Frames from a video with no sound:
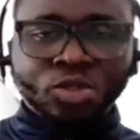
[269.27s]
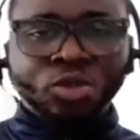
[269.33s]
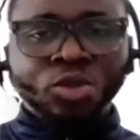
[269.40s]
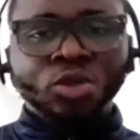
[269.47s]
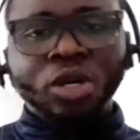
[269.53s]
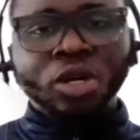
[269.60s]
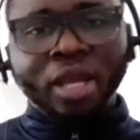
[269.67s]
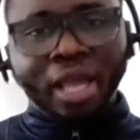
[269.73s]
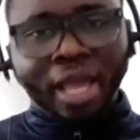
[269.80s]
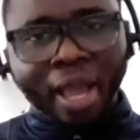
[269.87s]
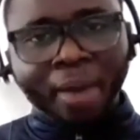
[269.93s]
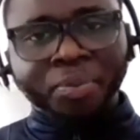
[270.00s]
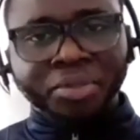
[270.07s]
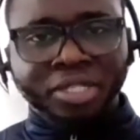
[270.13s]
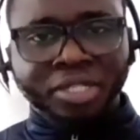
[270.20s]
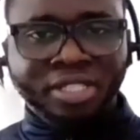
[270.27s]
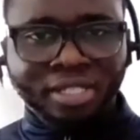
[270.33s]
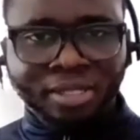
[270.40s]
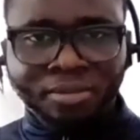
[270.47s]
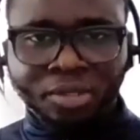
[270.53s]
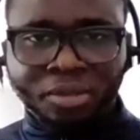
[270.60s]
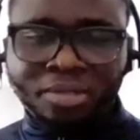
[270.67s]
to help with the
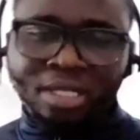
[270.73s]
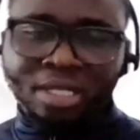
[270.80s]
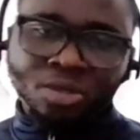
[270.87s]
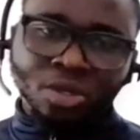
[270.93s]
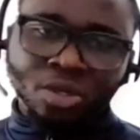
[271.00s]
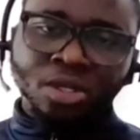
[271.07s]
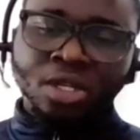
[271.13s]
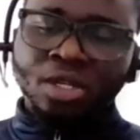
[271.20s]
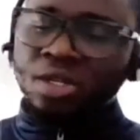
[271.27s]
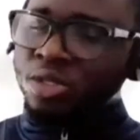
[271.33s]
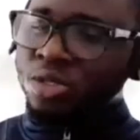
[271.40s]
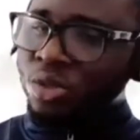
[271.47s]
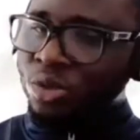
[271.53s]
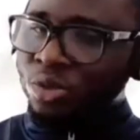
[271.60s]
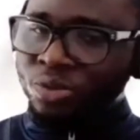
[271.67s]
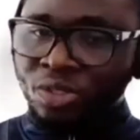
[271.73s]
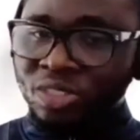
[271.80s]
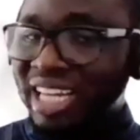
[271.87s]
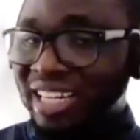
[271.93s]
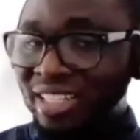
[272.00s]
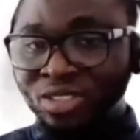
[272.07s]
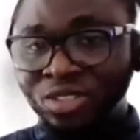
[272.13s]
symptoms as well. So
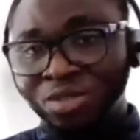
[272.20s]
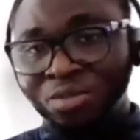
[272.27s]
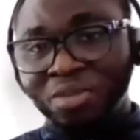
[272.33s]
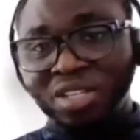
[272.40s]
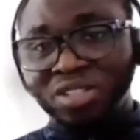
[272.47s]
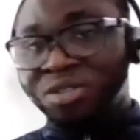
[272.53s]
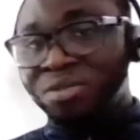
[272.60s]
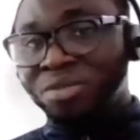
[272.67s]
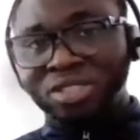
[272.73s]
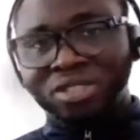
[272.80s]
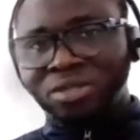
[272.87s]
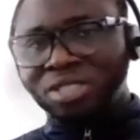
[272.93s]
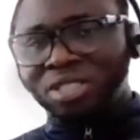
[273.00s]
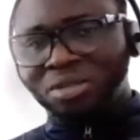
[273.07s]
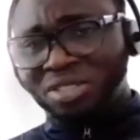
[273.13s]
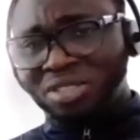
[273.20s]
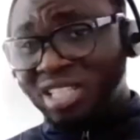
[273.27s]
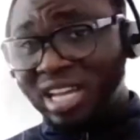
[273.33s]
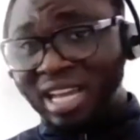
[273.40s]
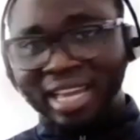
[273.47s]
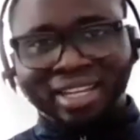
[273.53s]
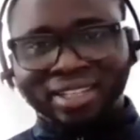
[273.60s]
those are the 2 major
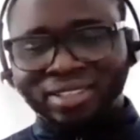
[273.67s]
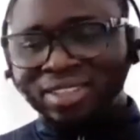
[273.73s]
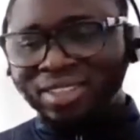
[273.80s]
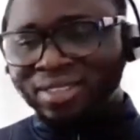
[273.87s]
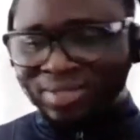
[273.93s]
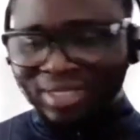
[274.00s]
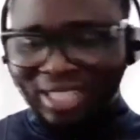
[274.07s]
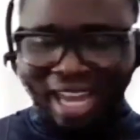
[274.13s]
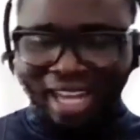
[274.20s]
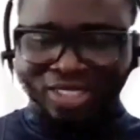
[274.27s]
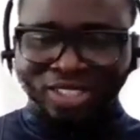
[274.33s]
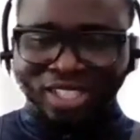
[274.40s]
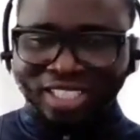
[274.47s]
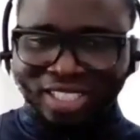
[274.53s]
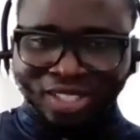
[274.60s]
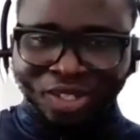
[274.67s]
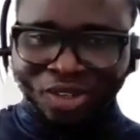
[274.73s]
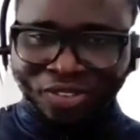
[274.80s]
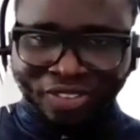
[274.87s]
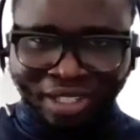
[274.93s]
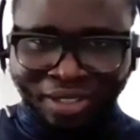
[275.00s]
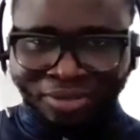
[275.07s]
misconceptions that I can actually
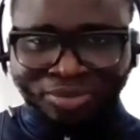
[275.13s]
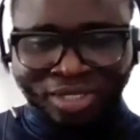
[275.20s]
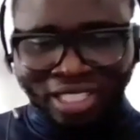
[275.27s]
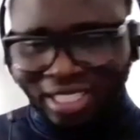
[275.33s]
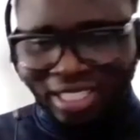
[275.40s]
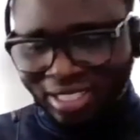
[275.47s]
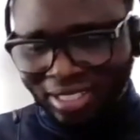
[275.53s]
think of now.